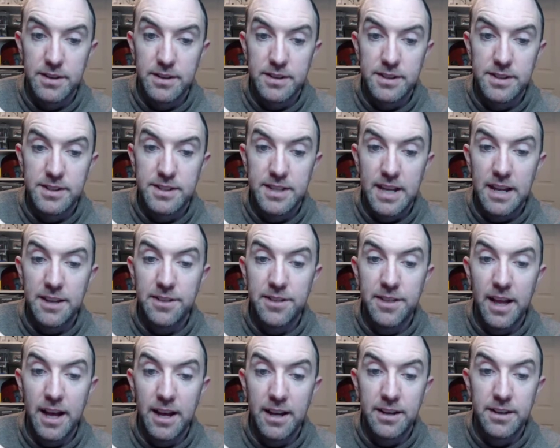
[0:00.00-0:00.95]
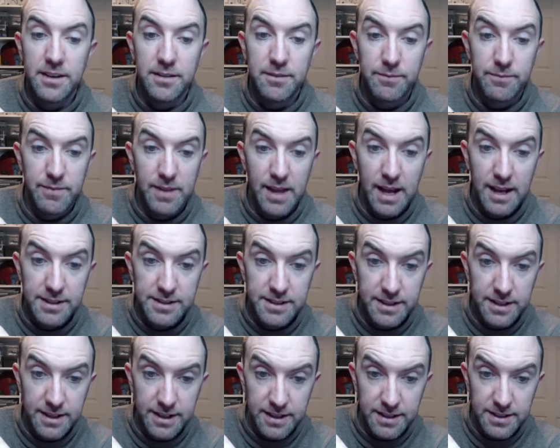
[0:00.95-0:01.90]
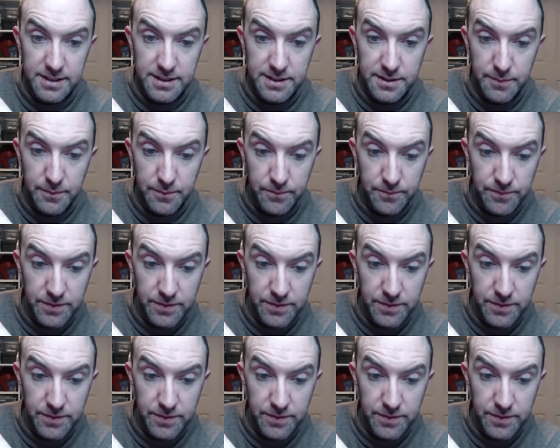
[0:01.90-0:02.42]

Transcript: set that as it is